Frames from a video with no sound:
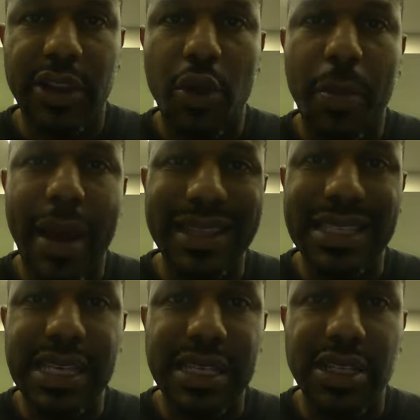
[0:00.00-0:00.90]
nobody
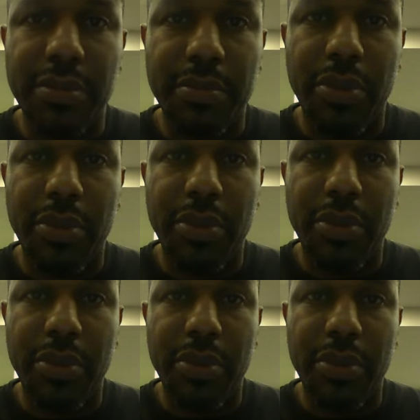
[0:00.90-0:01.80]
teaching them boys
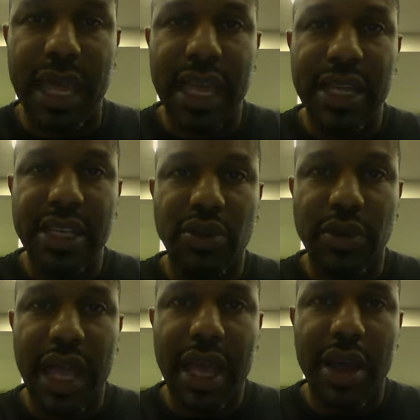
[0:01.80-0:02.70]
that. So
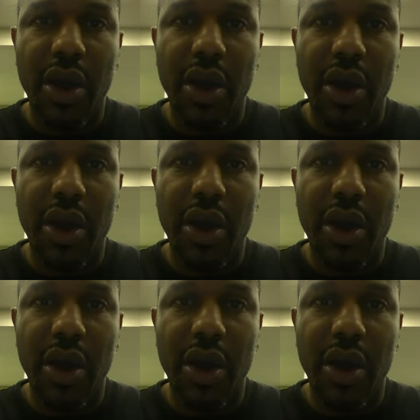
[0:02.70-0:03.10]
now we